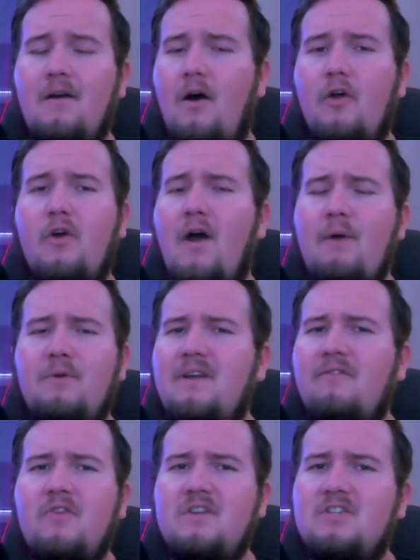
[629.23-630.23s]
Although I would
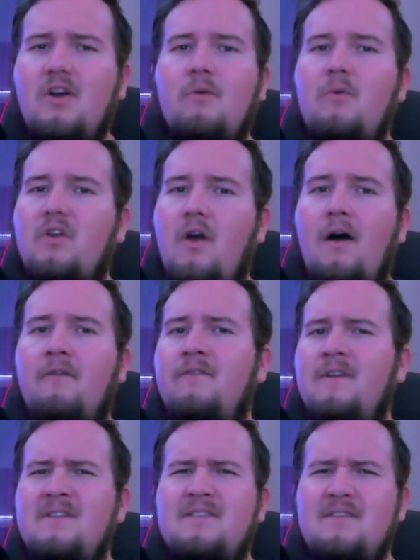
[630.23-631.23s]
definitely start him with
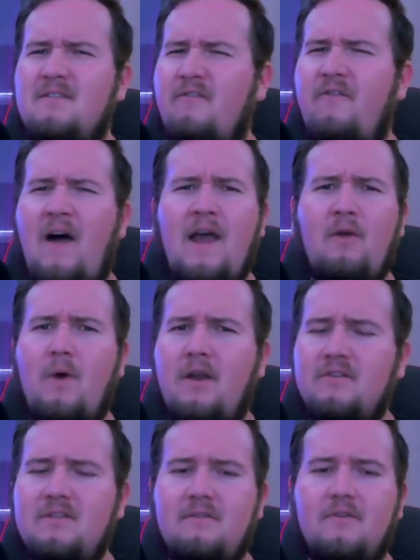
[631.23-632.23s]
confidence as a fine wide
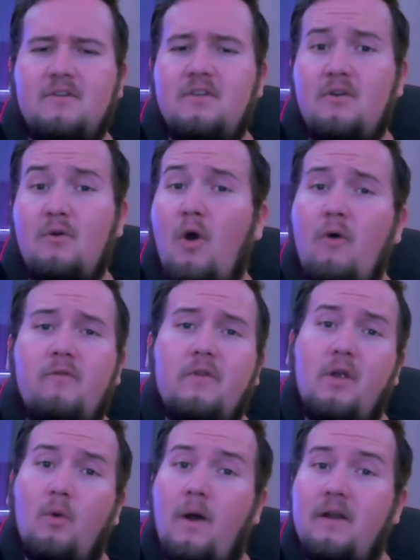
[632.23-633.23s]
receiver 2, hopefully
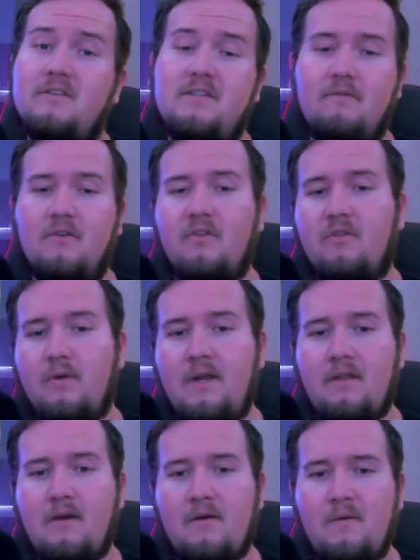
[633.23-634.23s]
your wide receiver 3,
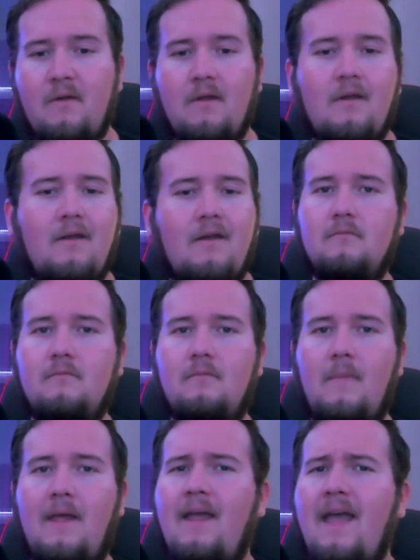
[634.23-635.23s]
though.
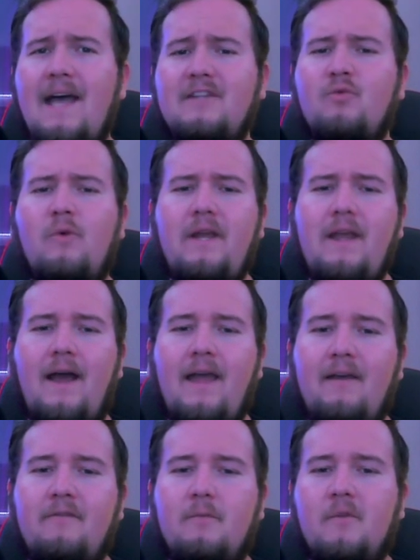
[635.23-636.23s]
At 20, I
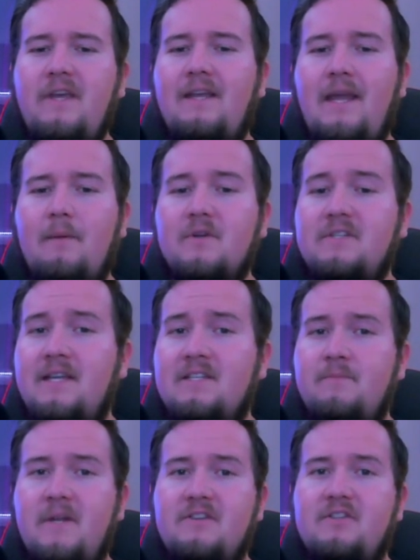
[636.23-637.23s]
have Malik Nabers
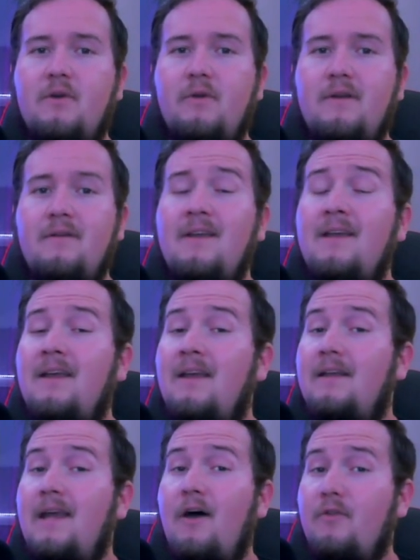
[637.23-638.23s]
against Minnesota.
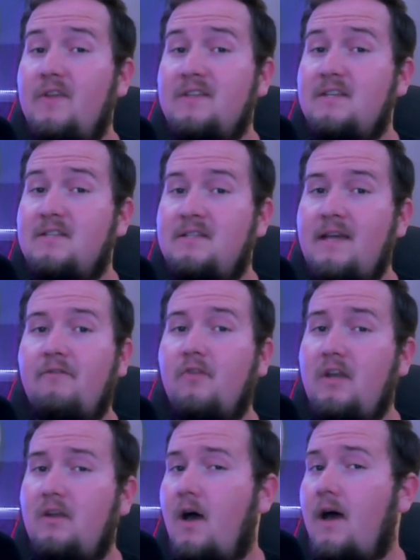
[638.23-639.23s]
Now, this is
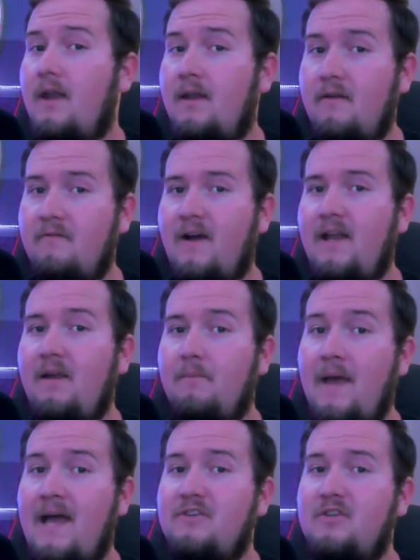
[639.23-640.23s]
definitely not an inviting
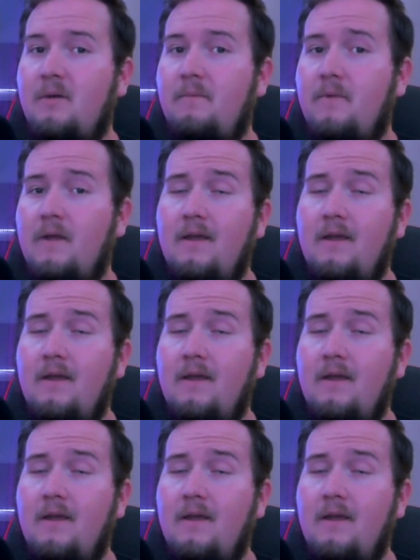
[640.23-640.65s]
matchup.